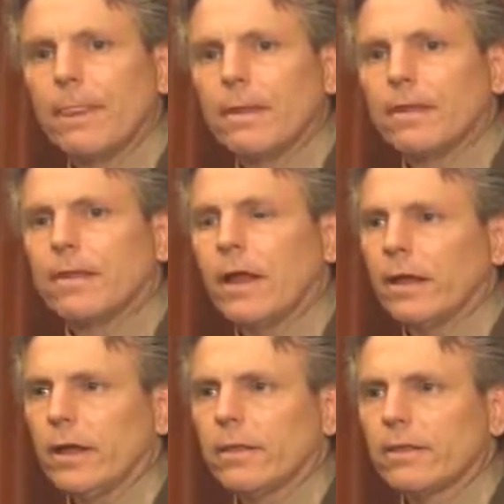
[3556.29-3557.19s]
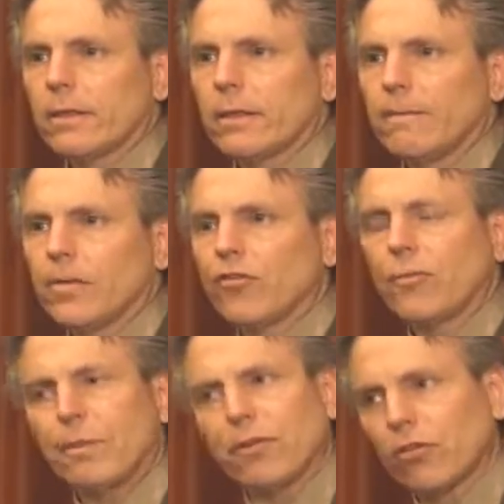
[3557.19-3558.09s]
It's telling us you
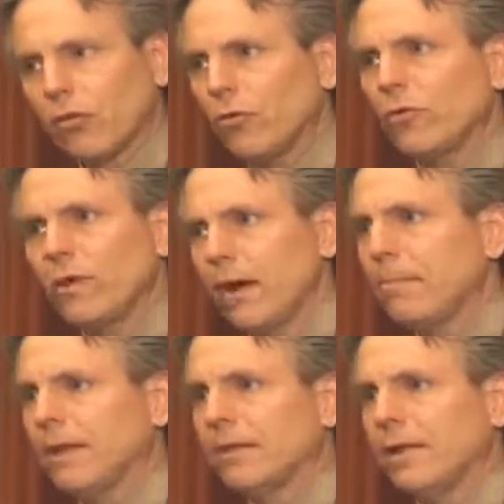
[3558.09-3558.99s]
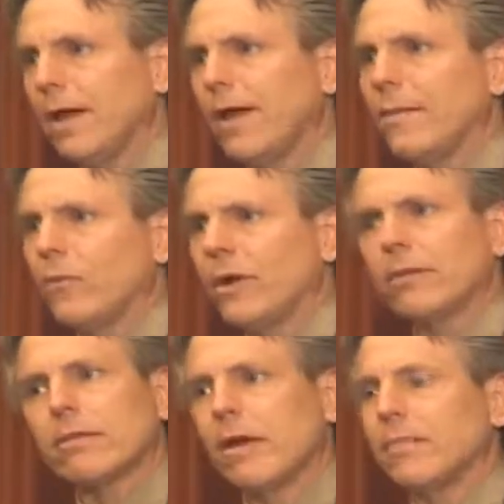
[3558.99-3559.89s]
should pursue the uphill climb. What
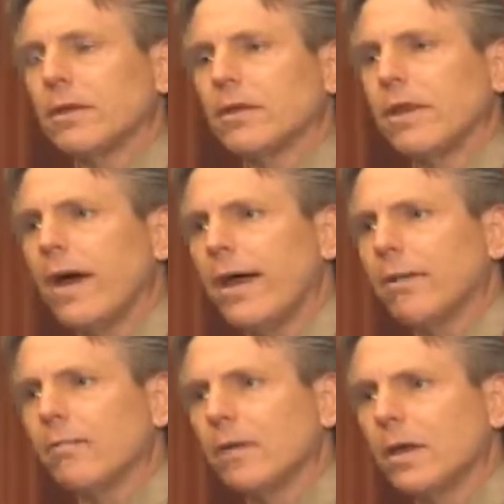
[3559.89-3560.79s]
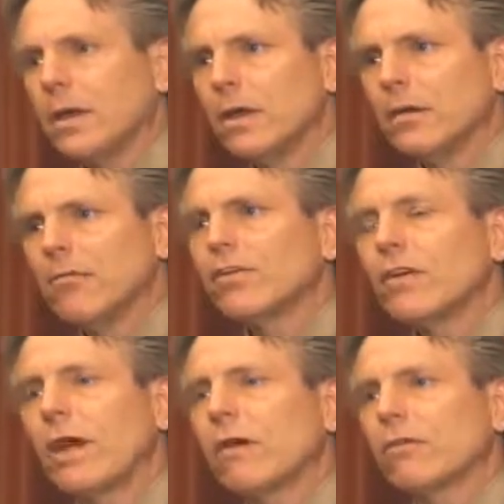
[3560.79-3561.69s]
is the uphill climb?
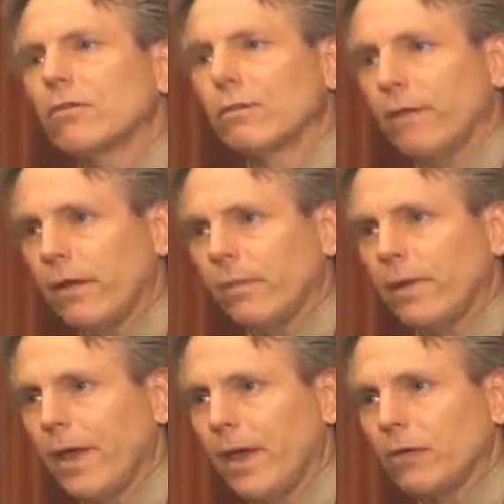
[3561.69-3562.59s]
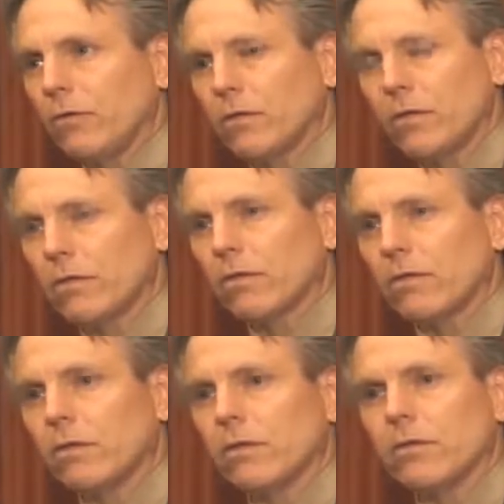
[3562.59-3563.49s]
Reaching out to your fellow man who
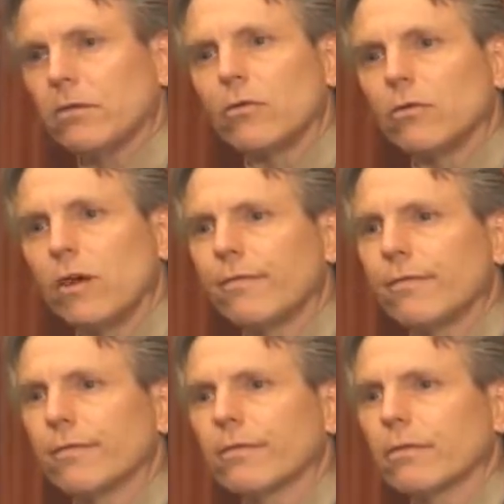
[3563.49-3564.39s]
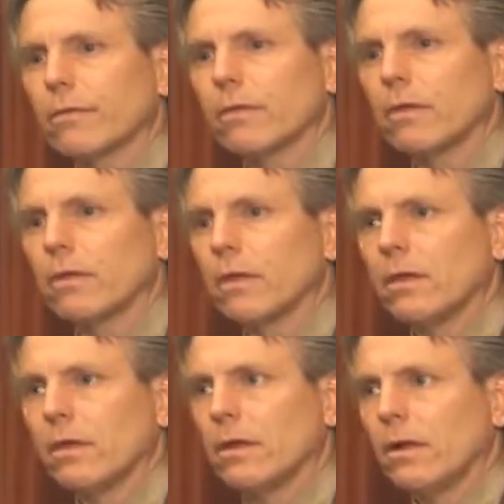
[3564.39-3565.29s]
suffers.
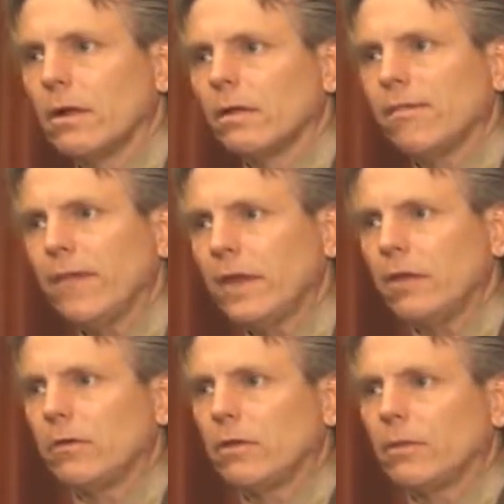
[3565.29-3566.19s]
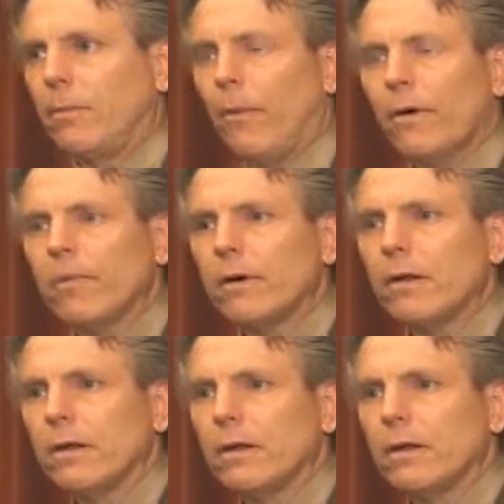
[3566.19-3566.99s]
To feed the poor one.